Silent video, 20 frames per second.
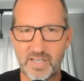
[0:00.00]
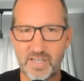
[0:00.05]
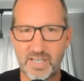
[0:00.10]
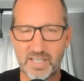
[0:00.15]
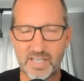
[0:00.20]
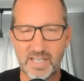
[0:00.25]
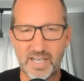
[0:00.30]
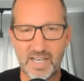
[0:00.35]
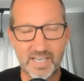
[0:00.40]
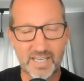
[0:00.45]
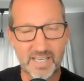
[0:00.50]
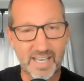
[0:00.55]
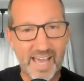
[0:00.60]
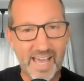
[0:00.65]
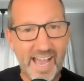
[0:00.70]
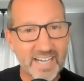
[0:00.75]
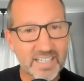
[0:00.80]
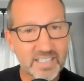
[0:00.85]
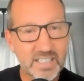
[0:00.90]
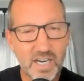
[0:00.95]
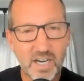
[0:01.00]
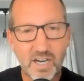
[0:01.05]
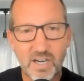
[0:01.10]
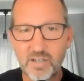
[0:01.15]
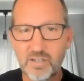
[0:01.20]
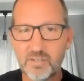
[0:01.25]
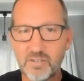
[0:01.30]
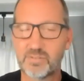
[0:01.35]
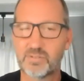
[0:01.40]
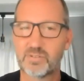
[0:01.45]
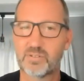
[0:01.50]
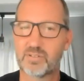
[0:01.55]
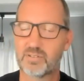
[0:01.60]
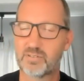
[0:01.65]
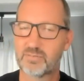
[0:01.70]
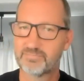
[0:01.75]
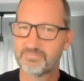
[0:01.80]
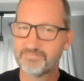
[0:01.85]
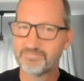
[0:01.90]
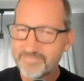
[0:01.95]
a lack of,
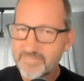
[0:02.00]
or